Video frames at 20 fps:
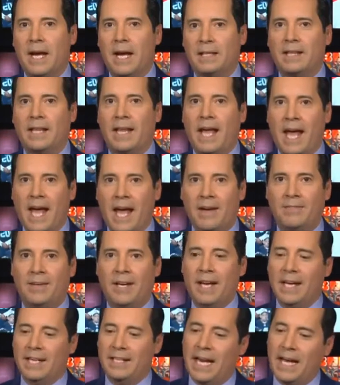that they have
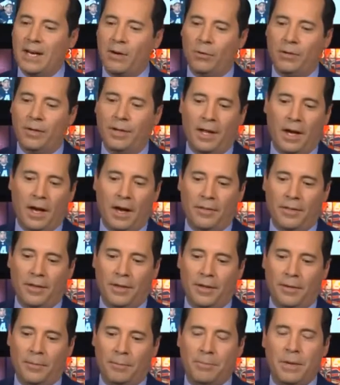not only on
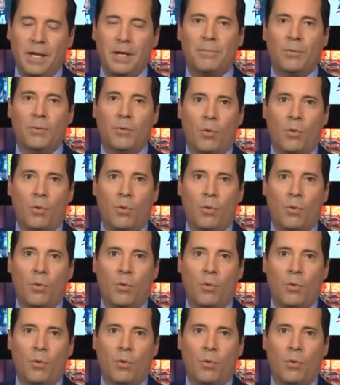the people